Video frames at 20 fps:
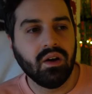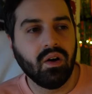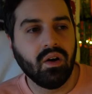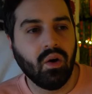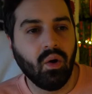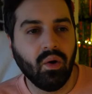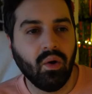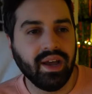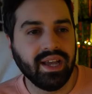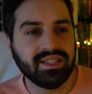
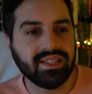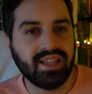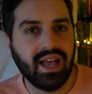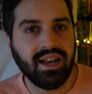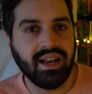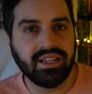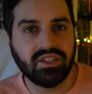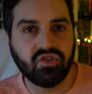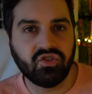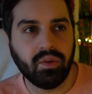Or is that
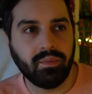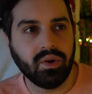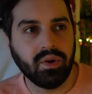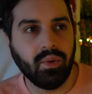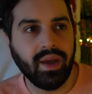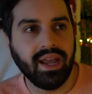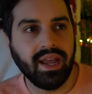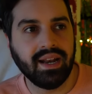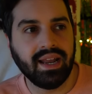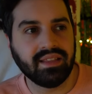like stripping
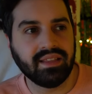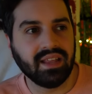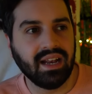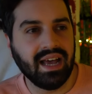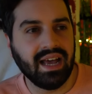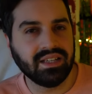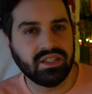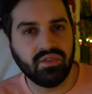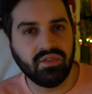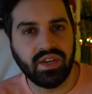away like the
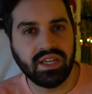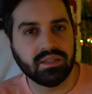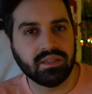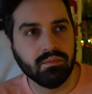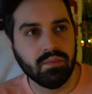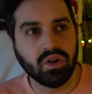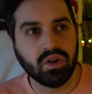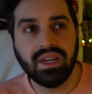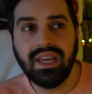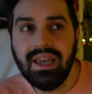last of his
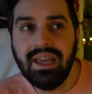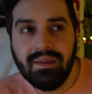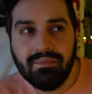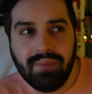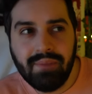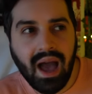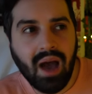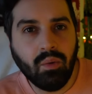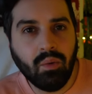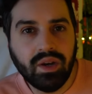monkey
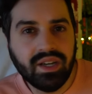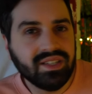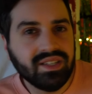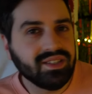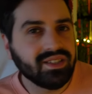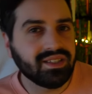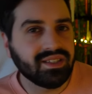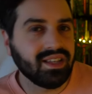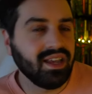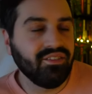powers?